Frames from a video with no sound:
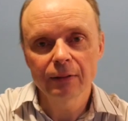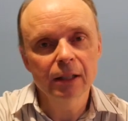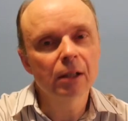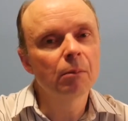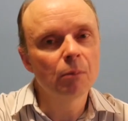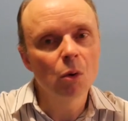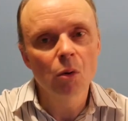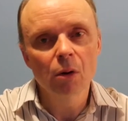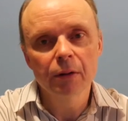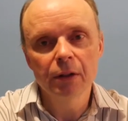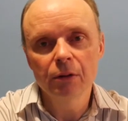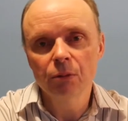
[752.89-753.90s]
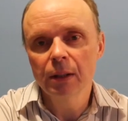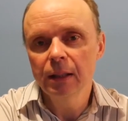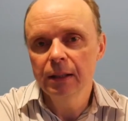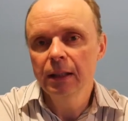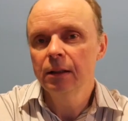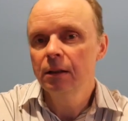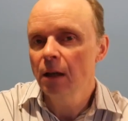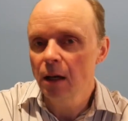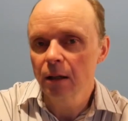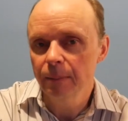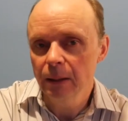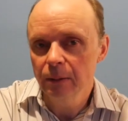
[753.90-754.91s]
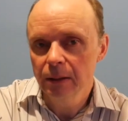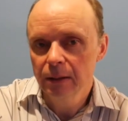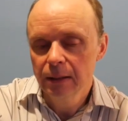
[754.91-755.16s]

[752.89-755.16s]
a little more than you really need to talk about.